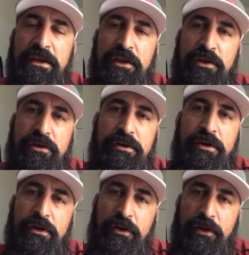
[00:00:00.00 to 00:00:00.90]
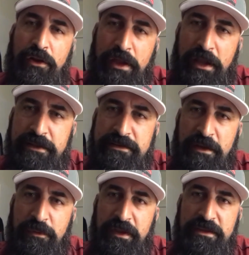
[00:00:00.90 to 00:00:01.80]
you're looking at
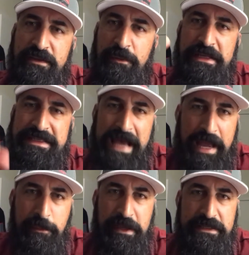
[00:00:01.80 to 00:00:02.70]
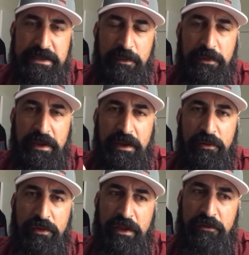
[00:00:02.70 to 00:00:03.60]
something, somebody's typing something,
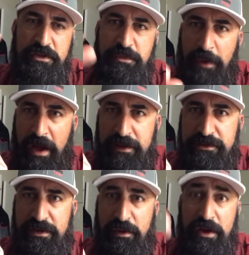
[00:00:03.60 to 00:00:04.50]
or they respond to you,